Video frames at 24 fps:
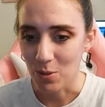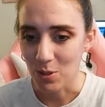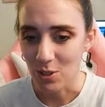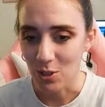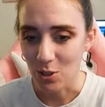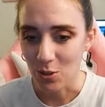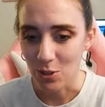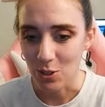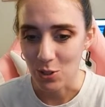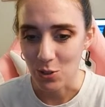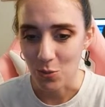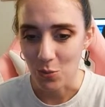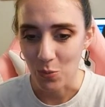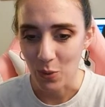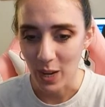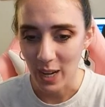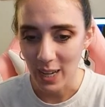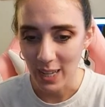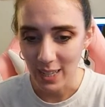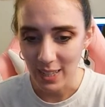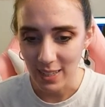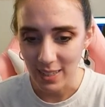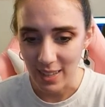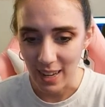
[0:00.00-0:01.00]
So it's a
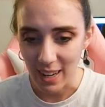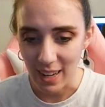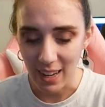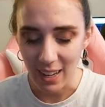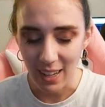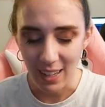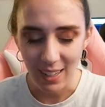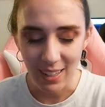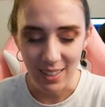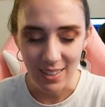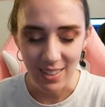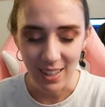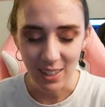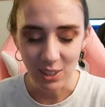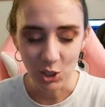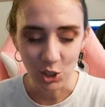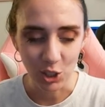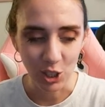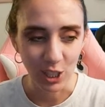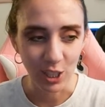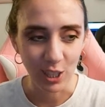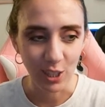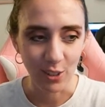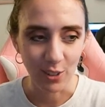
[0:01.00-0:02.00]
rainy day. It's
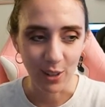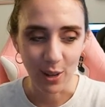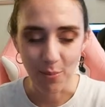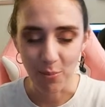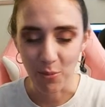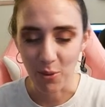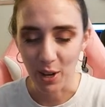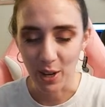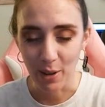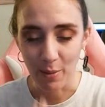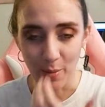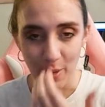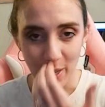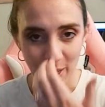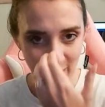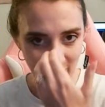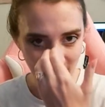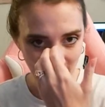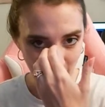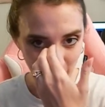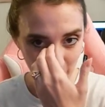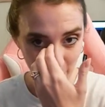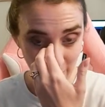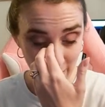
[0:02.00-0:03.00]
actually cleared up quite a bit
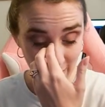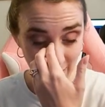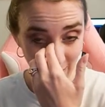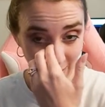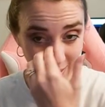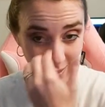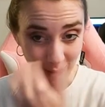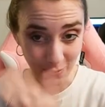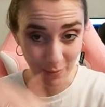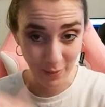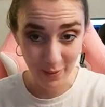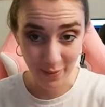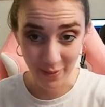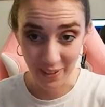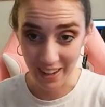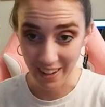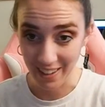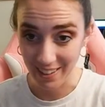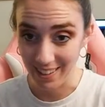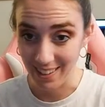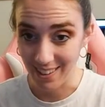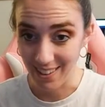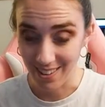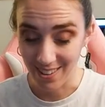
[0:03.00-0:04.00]
now, but it has been
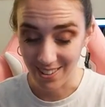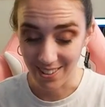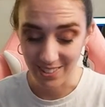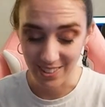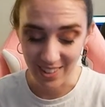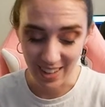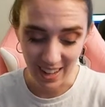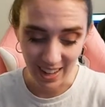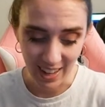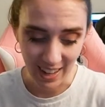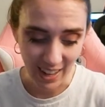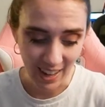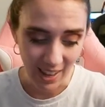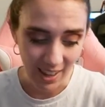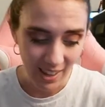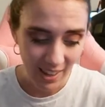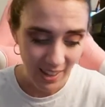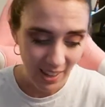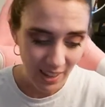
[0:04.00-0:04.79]
rainy all day,